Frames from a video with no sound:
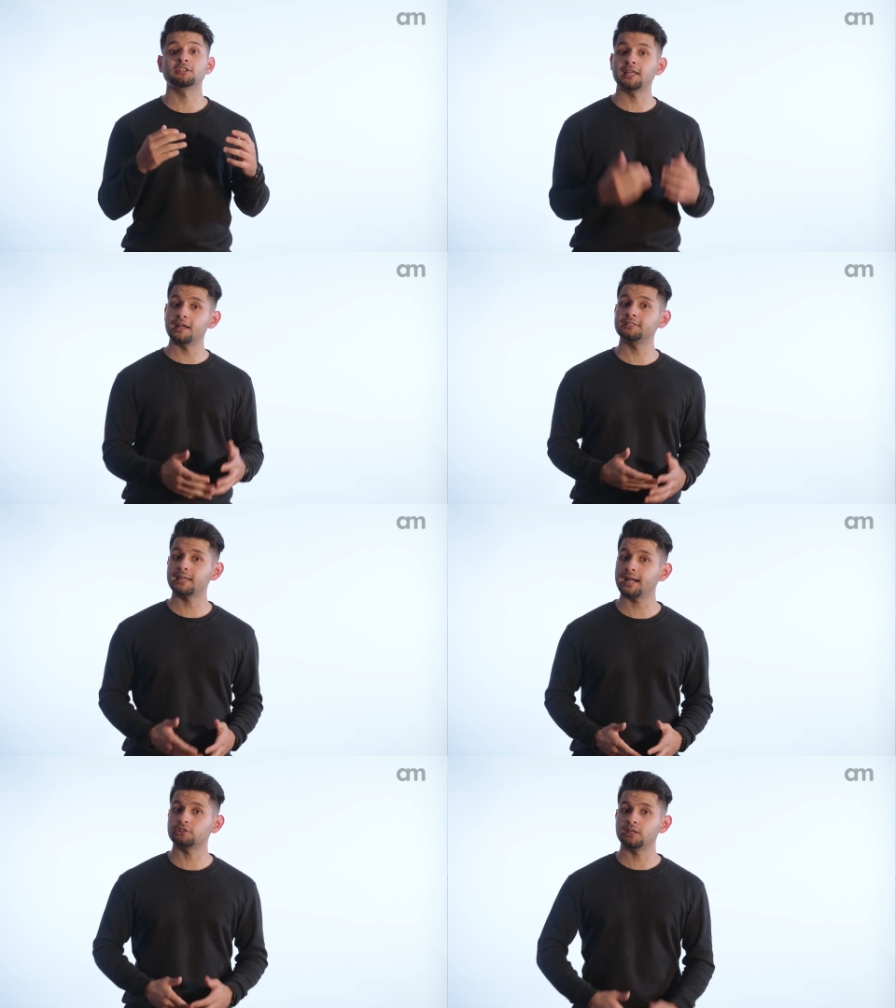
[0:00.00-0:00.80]
with a talented
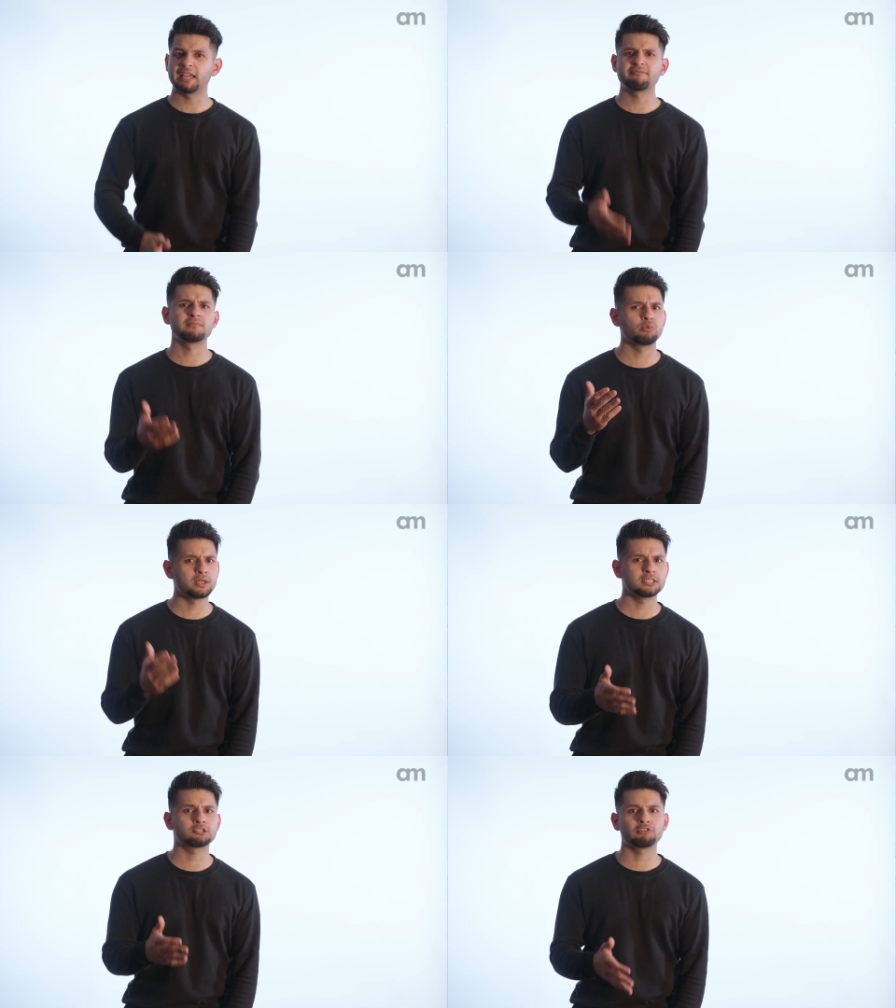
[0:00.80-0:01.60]
actor and gave him a
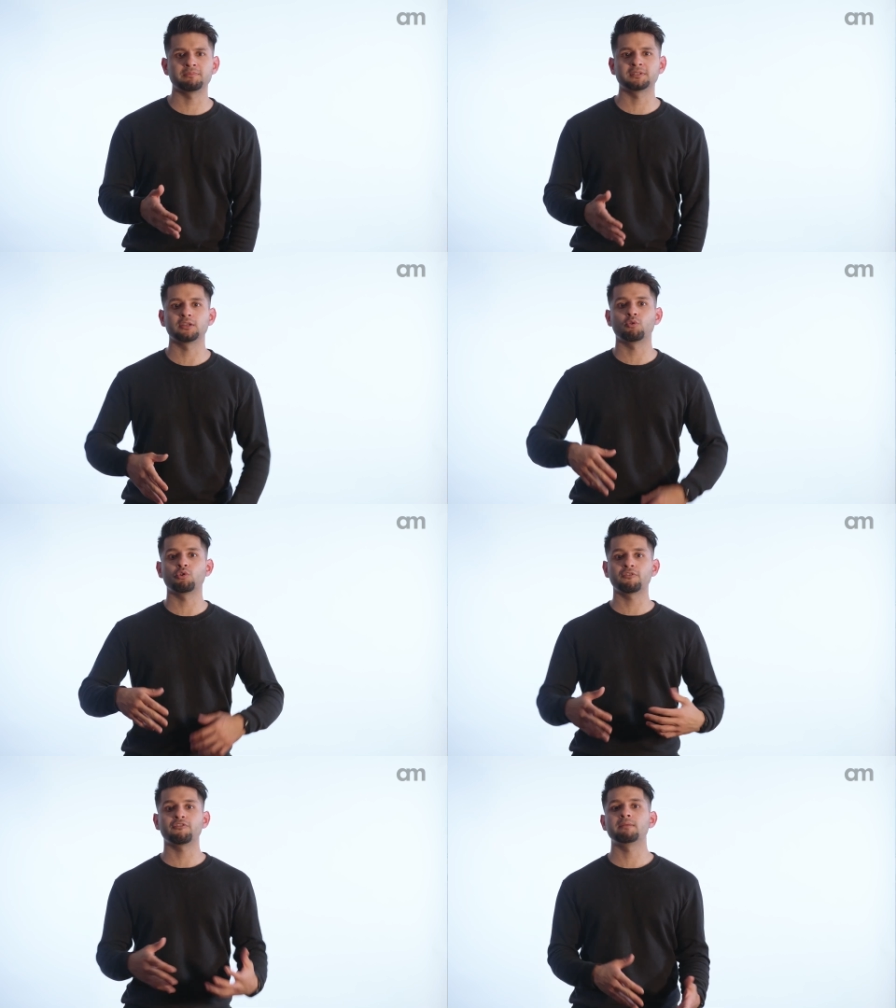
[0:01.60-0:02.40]
witty script in
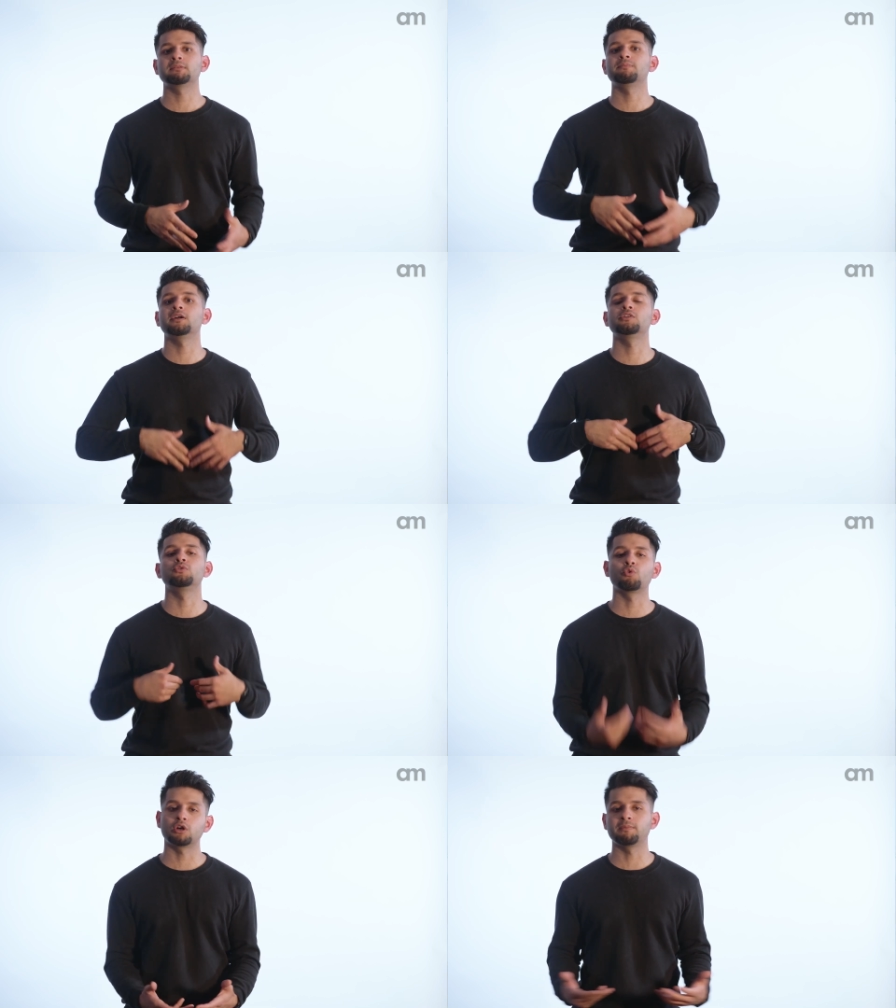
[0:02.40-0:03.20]
order for him to be
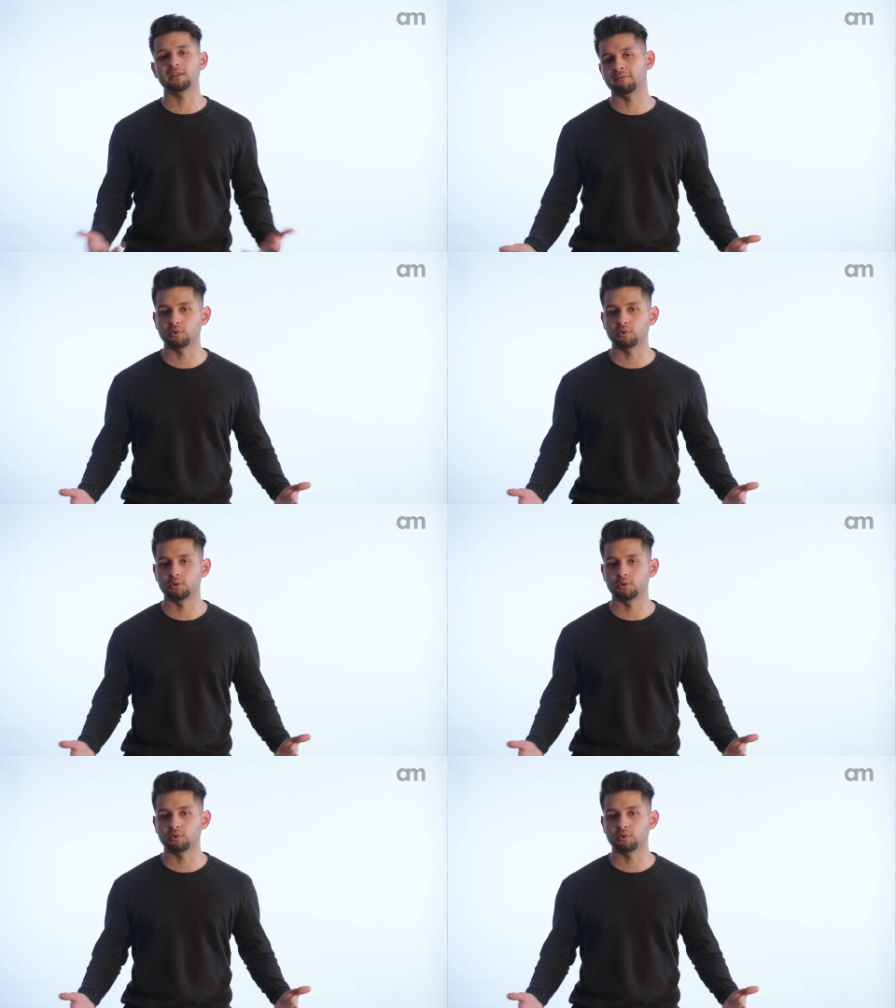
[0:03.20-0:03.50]
adored by the